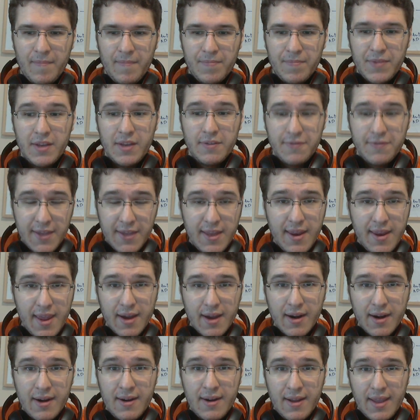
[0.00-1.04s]

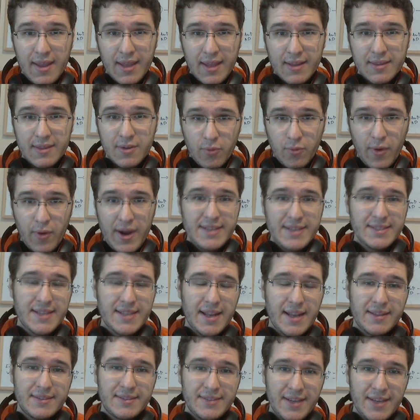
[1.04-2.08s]
inferior in the ways
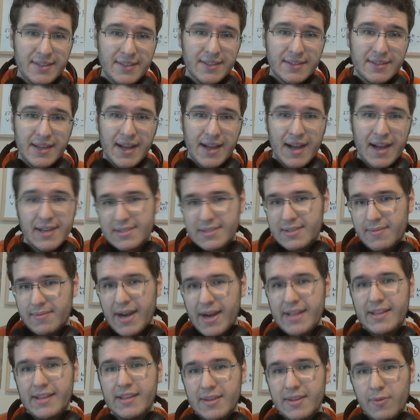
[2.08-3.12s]
that it treated the customer,
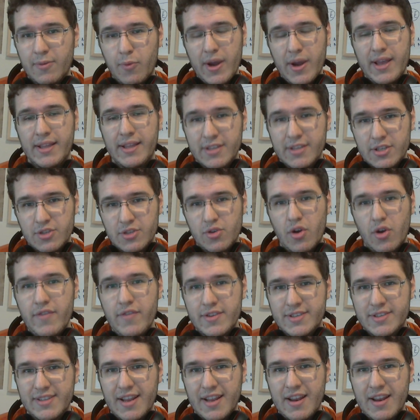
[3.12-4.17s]
right? In the
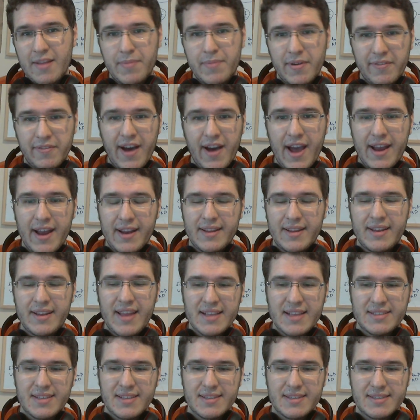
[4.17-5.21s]
services that it provided. In
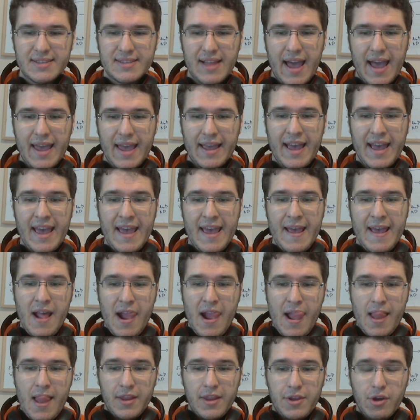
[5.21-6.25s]
essence, like,
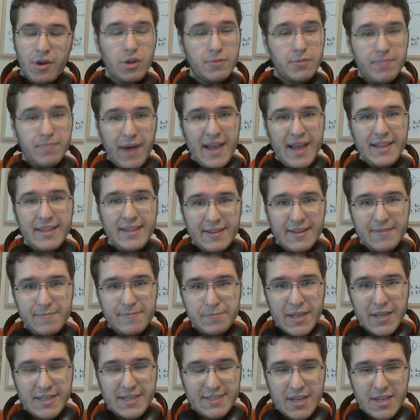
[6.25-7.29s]
you could buy the
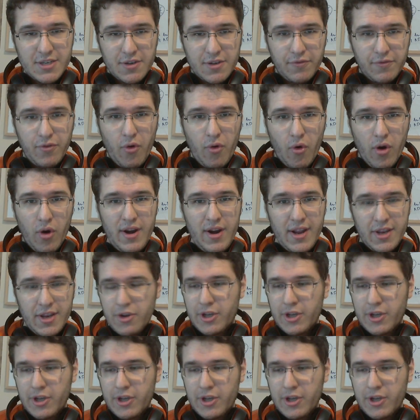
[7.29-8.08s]
PlayStation 4 and you